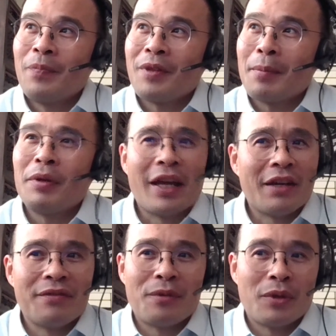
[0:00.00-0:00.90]

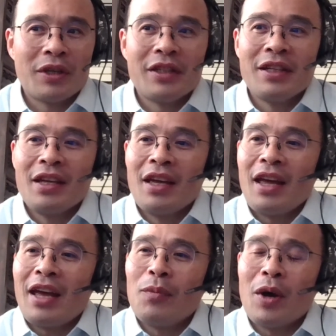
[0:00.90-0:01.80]
plan for it.
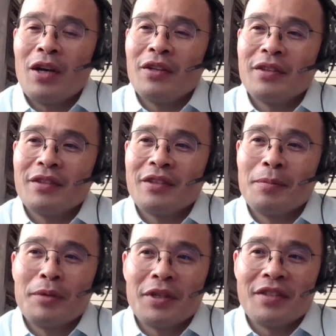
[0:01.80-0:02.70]
And while the
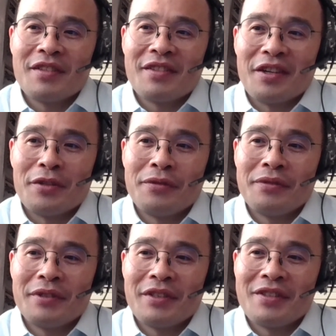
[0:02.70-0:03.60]
book
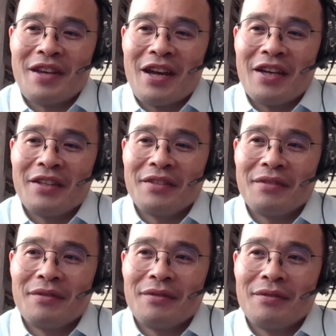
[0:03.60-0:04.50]
itself is not
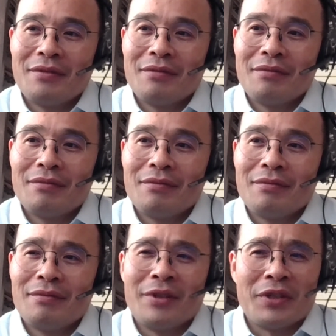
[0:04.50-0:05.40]

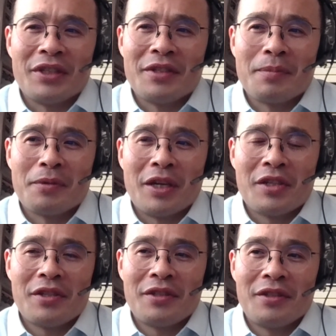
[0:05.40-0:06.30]
very
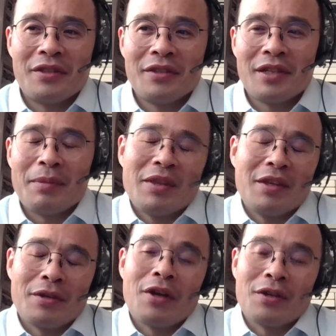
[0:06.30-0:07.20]
inspirational, I mean,
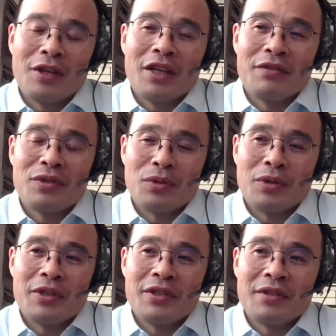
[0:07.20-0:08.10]
there are a lot of
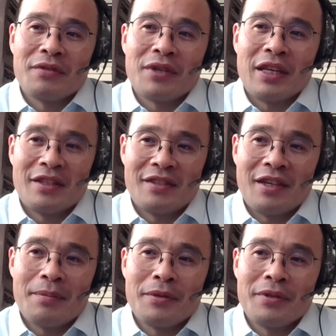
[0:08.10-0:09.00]
stories and
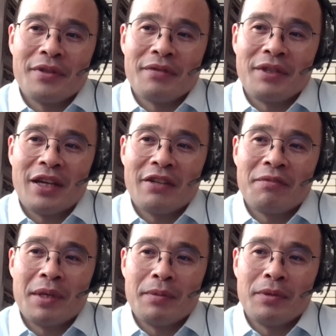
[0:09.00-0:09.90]
examples of a lot of
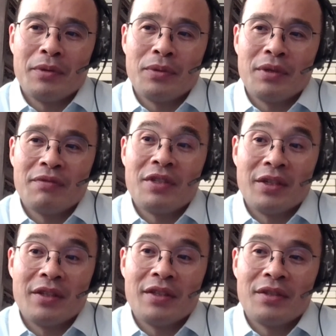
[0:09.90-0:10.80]
people who have
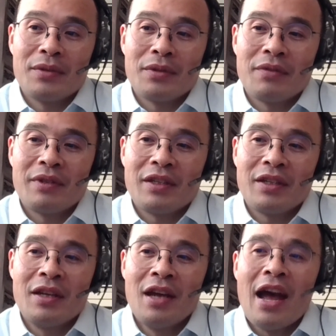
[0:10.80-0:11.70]
done this sort of
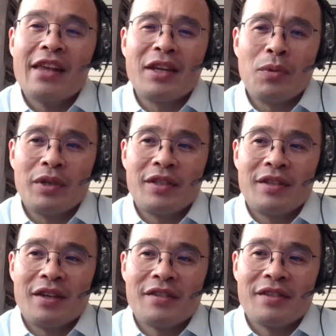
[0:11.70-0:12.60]
thing. I think what it
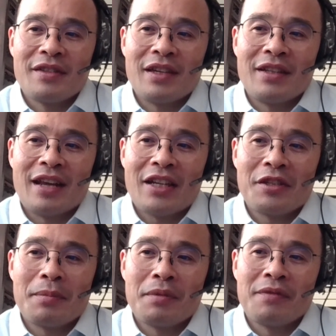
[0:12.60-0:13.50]
does is that it
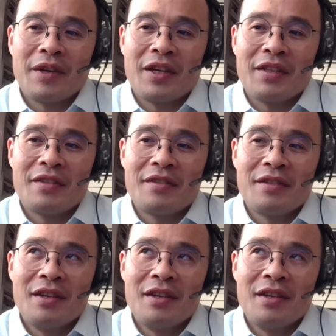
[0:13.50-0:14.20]
actually provides